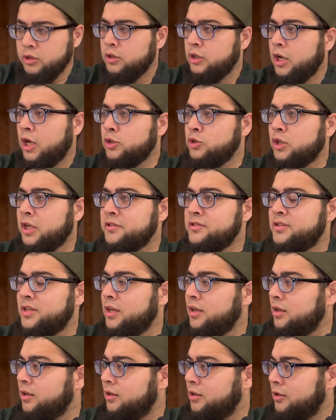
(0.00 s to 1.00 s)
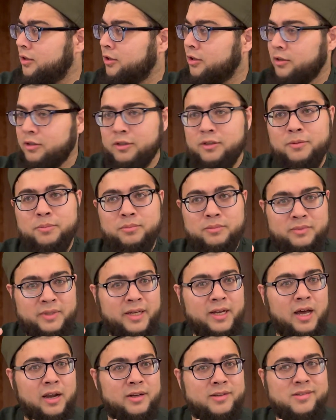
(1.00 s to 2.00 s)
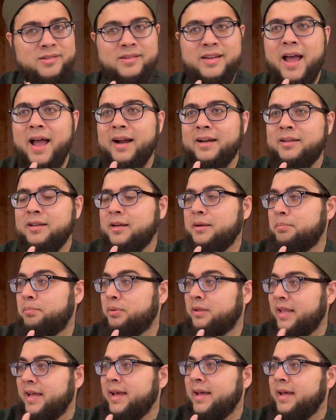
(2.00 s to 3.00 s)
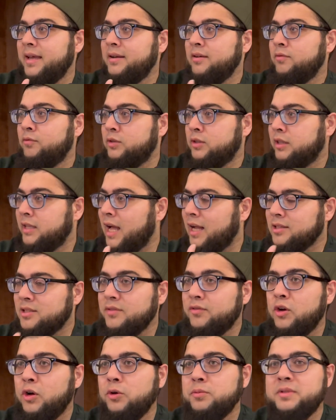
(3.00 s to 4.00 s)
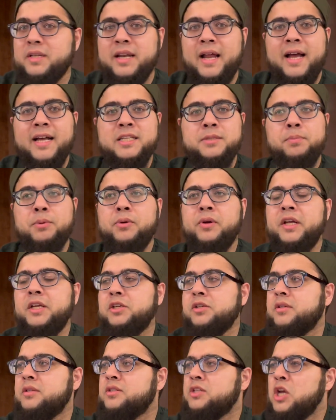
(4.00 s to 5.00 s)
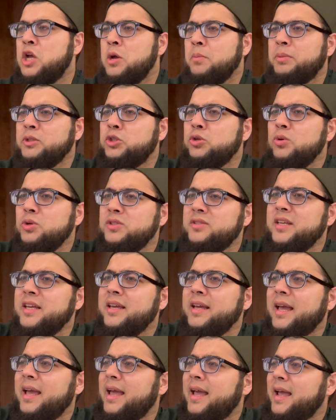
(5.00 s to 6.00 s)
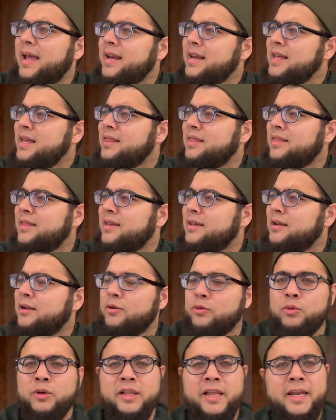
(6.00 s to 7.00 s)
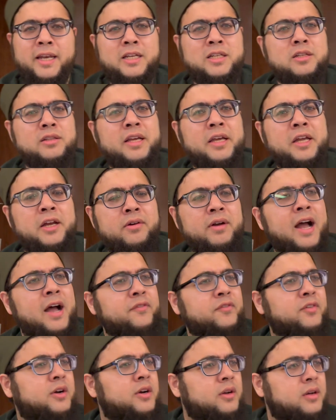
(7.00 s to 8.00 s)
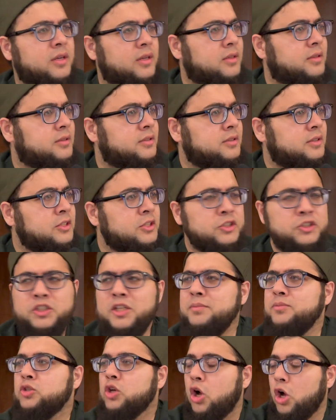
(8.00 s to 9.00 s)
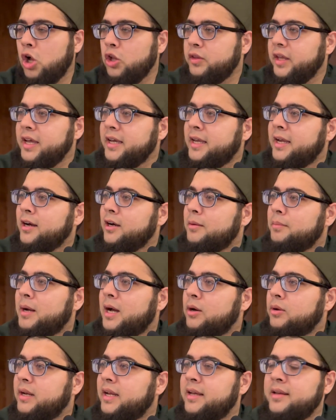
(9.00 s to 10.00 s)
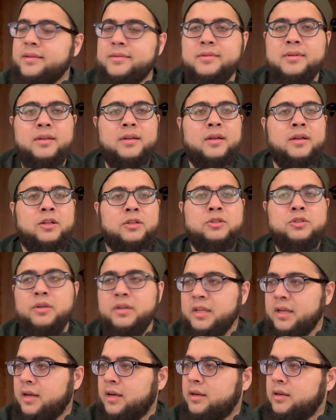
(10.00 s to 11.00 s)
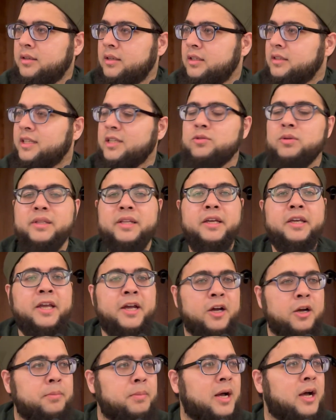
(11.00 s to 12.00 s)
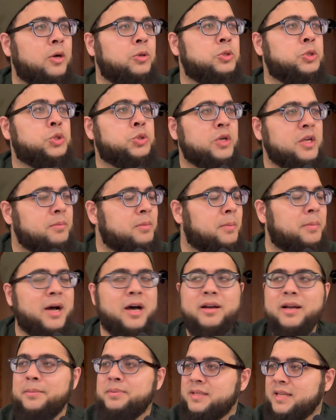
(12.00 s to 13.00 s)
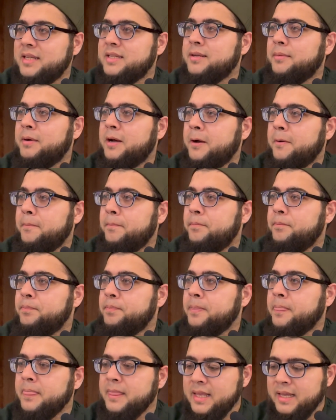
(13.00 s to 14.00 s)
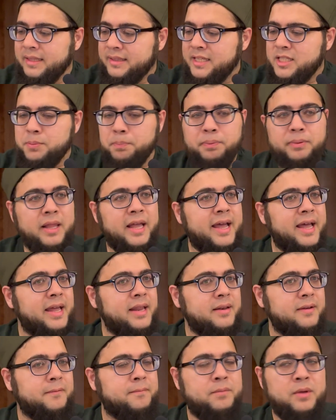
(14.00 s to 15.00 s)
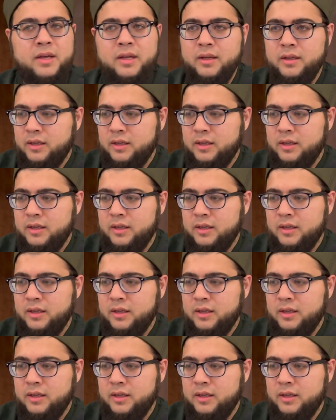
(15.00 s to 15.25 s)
As you can see, they got a stacked up plan with lots of hopes and aspirations, but you don't see anything related to the hereafter at all. Seems all they care about is dunya. That's what they care about, dream about, obsess about. This plan,